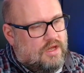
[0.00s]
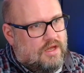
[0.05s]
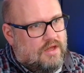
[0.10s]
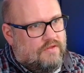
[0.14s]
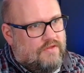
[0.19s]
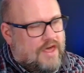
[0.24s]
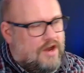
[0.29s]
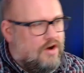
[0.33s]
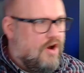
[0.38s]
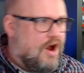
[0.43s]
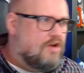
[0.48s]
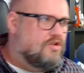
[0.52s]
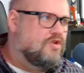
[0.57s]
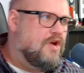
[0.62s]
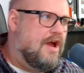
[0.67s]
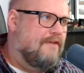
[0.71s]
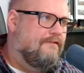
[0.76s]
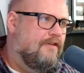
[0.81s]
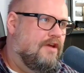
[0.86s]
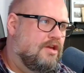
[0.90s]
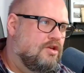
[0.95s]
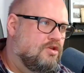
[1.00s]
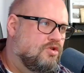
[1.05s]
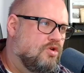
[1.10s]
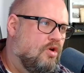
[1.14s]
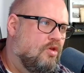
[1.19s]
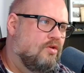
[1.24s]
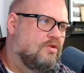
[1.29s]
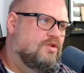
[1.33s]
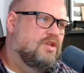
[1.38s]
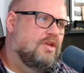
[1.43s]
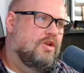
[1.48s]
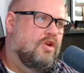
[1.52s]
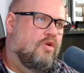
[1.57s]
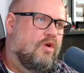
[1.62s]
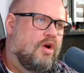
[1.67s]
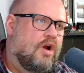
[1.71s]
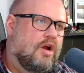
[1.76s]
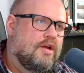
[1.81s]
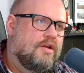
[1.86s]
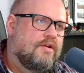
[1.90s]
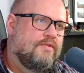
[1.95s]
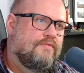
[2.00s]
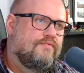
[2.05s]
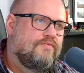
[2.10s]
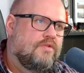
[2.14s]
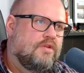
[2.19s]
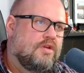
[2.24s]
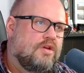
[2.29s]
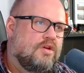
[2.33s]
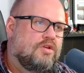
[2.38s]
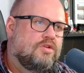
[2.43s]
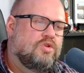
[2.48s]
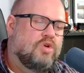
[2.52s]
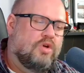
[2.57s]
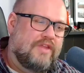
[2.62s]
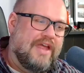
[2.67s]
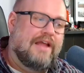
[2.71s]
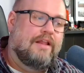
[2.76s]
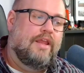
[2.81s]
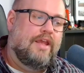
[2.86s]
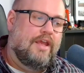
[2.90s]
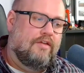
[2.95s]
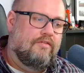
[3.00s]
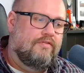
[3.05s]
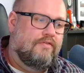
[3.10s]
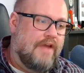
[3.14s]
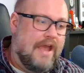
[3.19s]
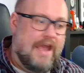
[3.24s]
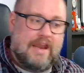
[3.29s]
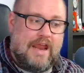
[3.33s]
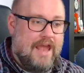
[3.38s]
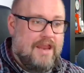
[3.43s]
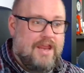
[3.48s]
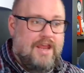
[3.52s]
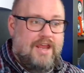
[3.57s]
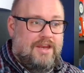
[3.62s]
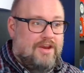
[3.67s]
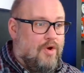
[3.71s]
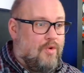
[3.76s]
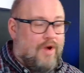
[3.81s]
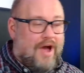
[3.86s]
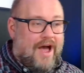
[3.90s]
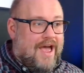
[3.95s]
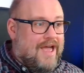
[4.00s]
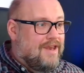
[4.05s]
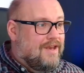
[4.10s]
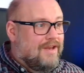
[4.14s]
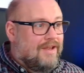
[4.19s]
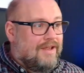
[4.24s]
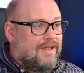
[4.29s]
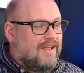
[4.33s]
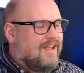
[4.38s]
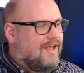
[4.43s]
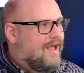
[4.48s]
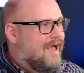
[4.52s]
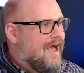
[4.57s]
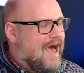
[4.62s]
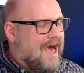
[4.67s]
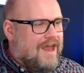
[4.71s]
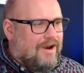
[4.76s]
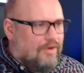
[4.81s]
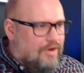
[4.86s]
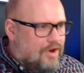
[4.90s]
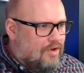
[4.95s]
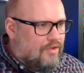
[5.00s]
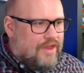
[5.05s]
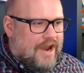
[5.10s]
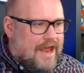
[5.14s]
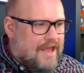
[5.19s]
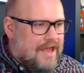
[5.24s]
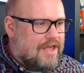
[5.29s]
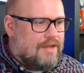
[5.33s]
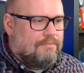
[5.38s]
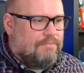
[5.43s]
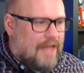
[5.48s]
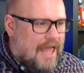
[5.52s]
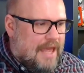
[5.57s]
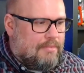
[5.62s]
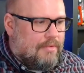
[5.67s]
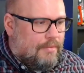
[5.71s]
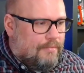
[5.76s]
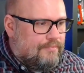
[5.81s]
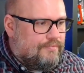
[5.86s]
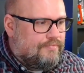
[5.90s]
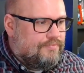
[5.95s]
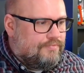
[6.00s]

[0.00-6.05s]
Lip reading: that are air traffic controllers at Newark took that leave. And you know what? I don't know that I can blame them.